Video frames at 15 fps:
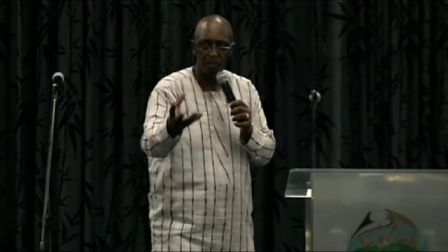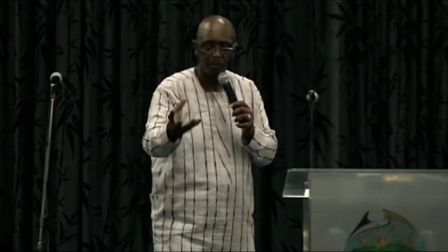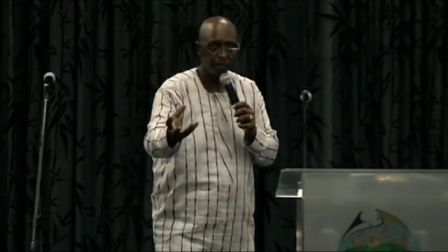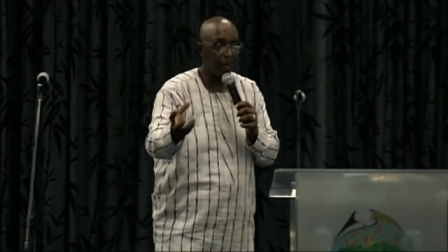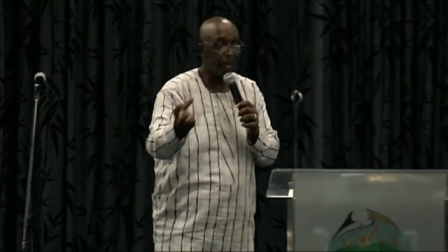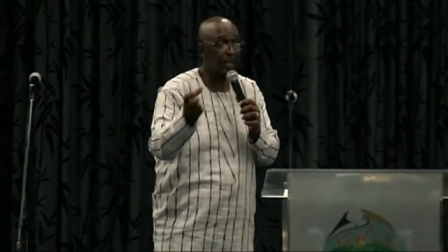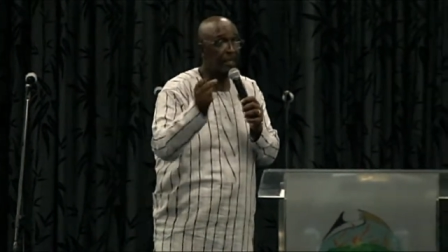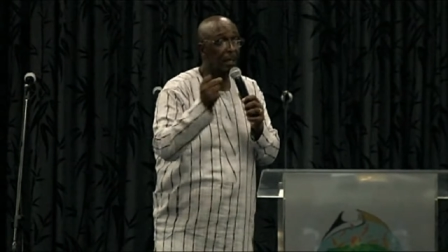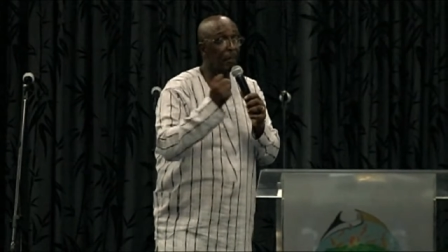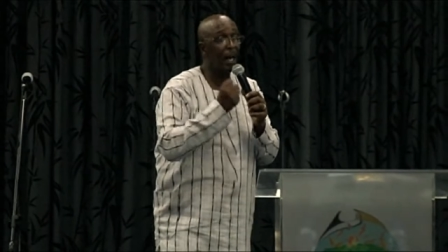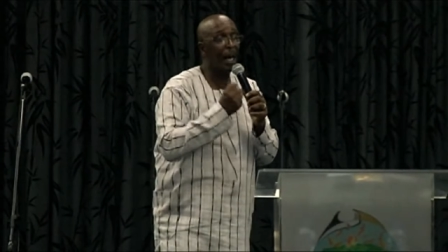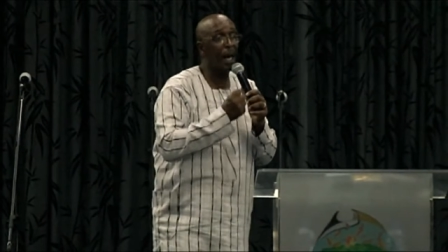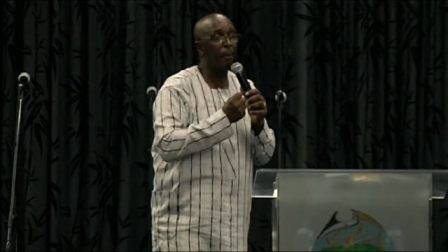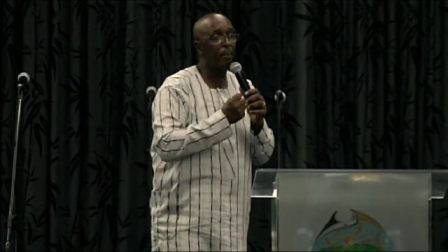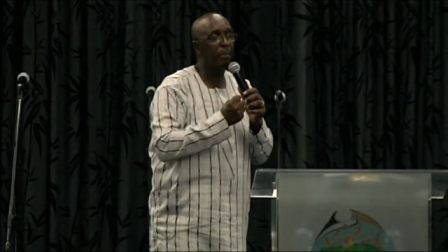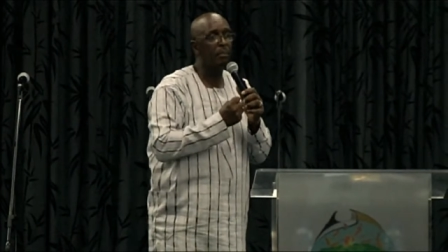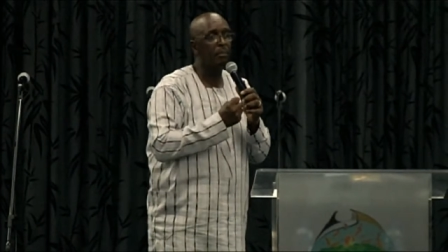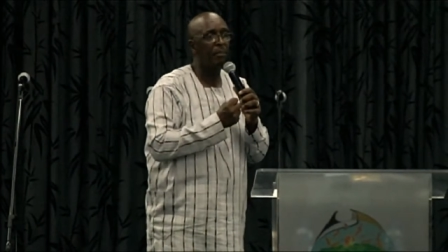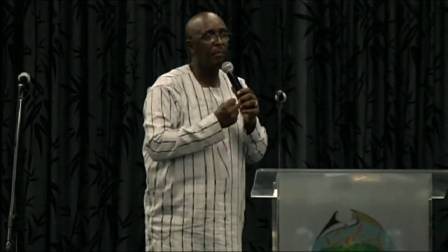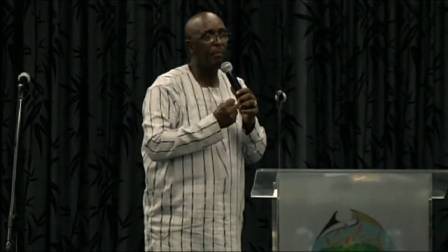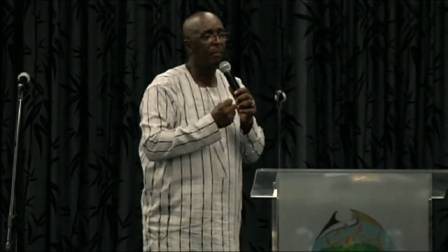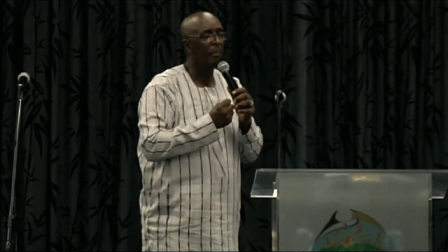Picked him up.
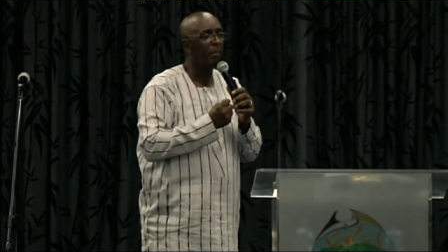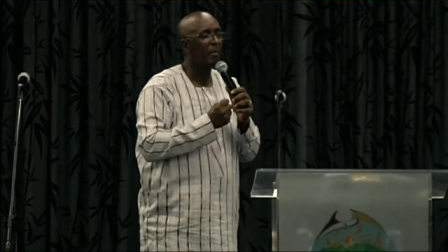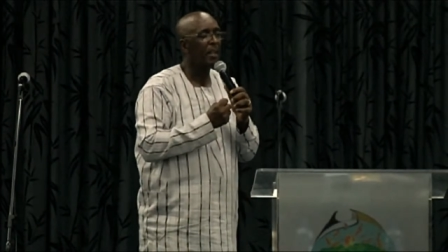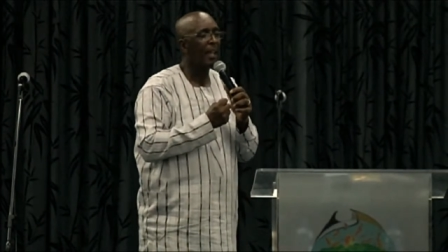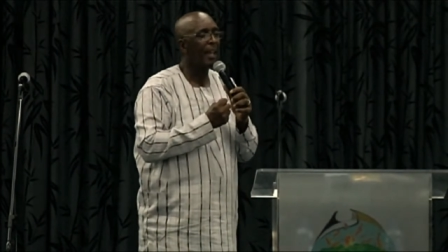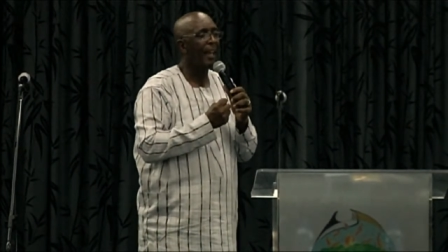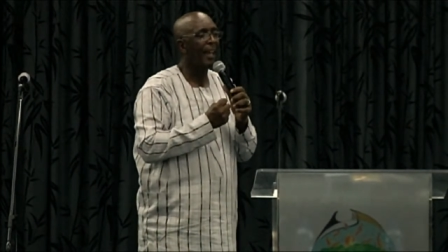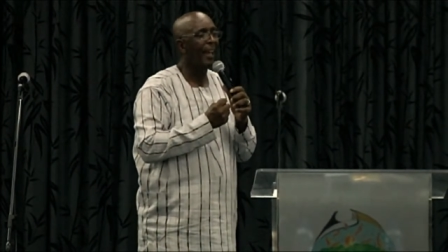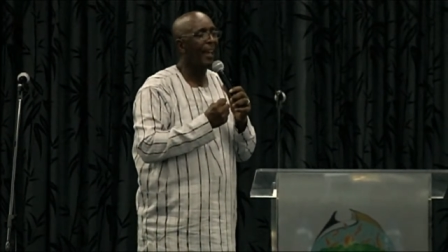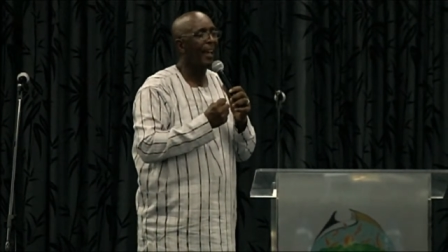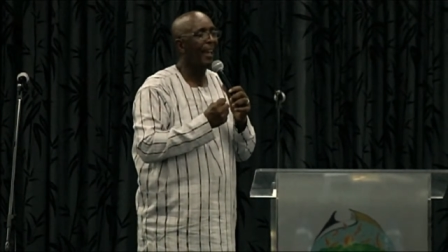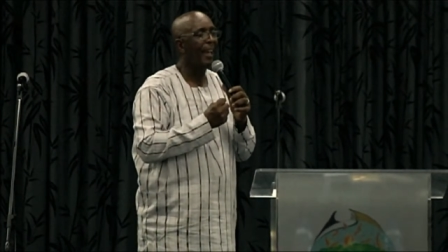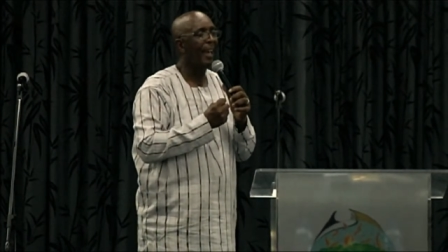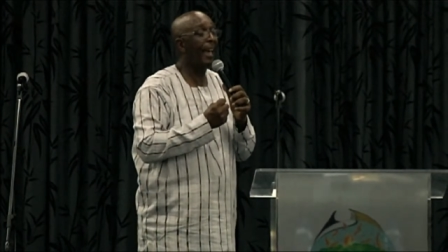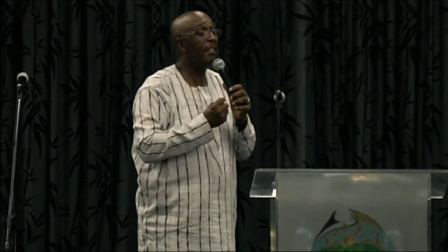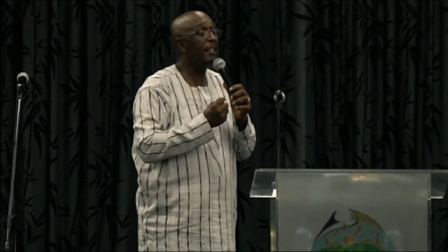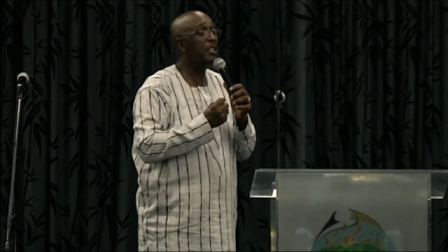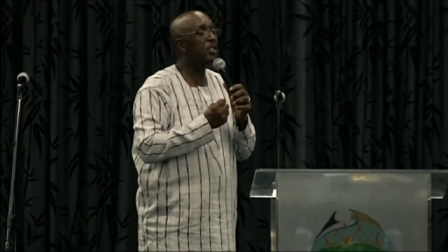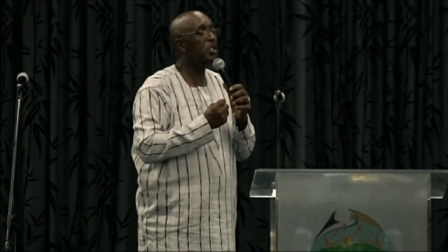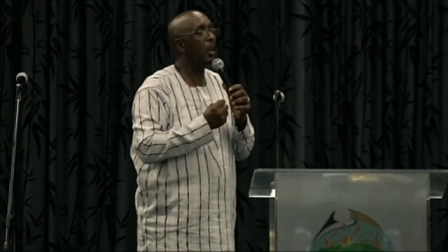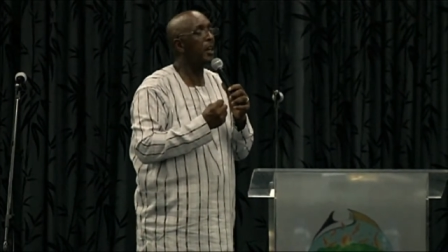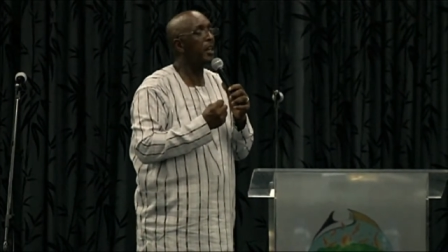And the
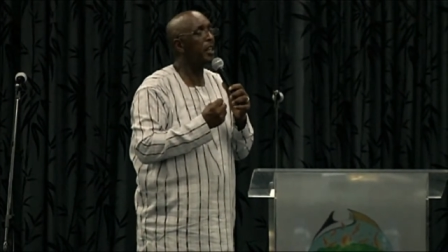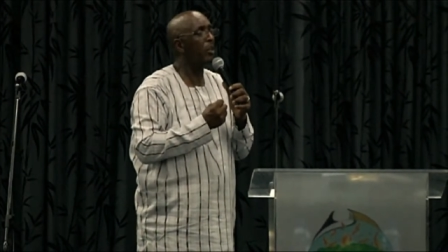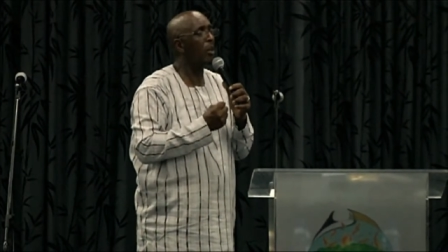story